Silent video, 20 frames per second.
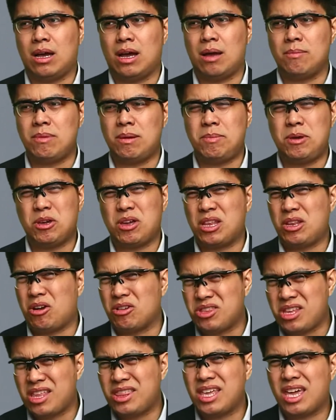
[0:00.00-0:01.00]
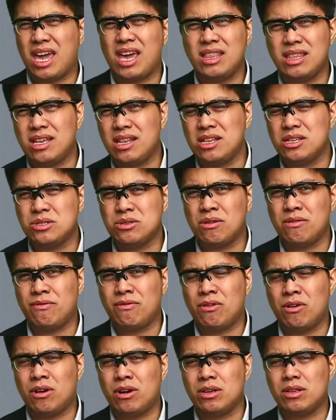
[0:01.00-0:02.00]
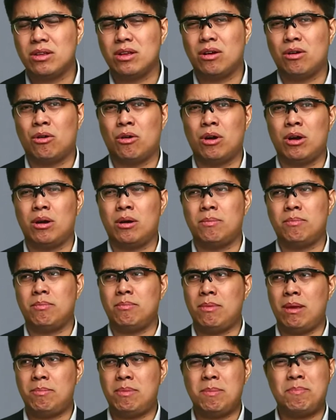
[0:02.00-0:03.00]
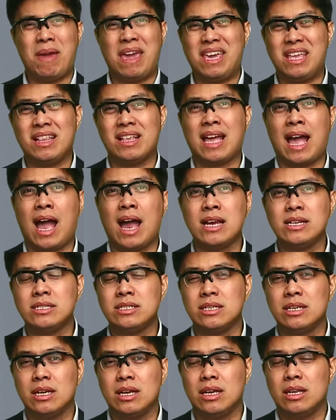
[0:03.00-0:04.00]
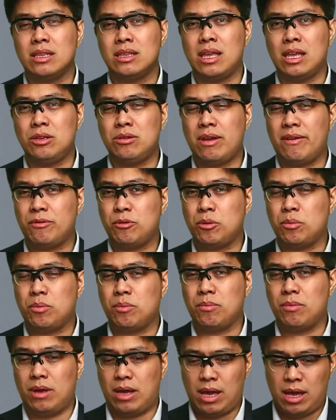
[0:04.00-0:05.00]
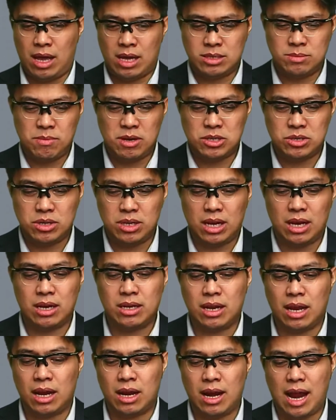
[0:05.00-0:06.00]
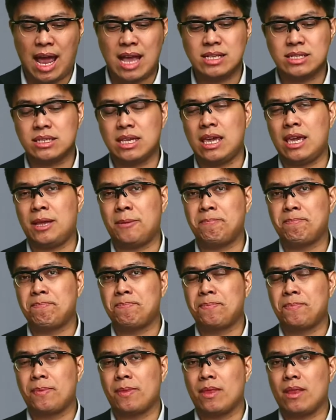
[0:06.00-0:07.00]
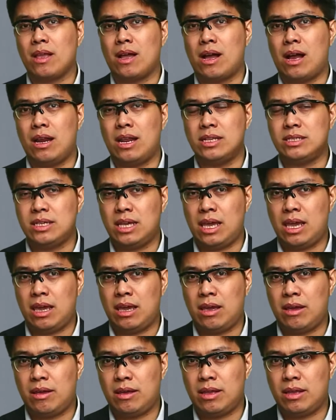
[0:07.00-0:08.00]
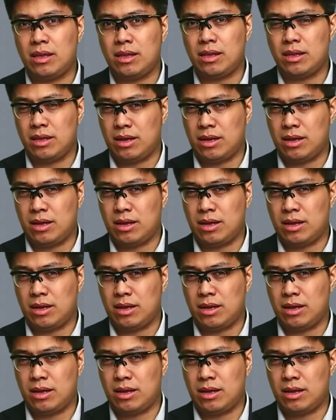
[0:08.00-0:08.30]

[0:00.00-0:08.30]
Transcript: Maybe you can authenticate it and so forth, or maybe pay in cash. Then you have to, as mentioned here, they're asking, let's say,